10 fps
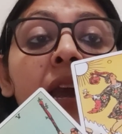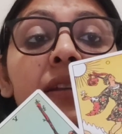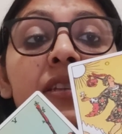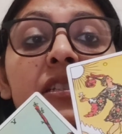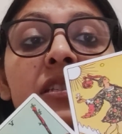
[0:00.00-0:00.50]

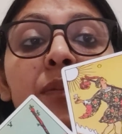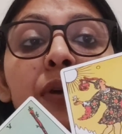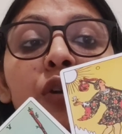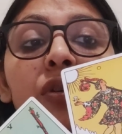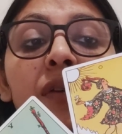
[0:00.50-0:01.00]
And this is
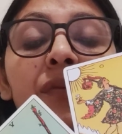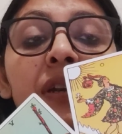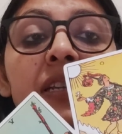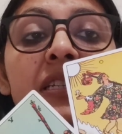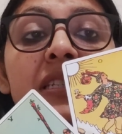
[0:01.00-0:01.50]
somebody who
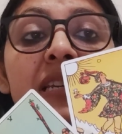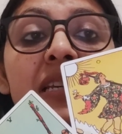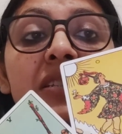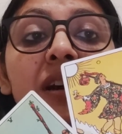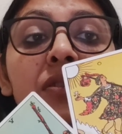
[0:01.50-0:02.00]
definitely
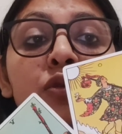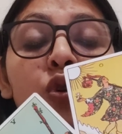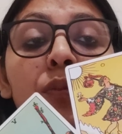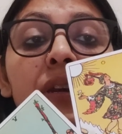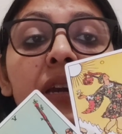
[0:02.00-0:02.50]
sees a
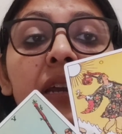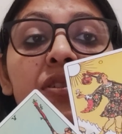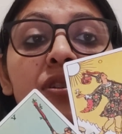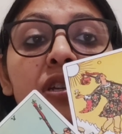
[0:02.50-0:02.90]
soulmate connection,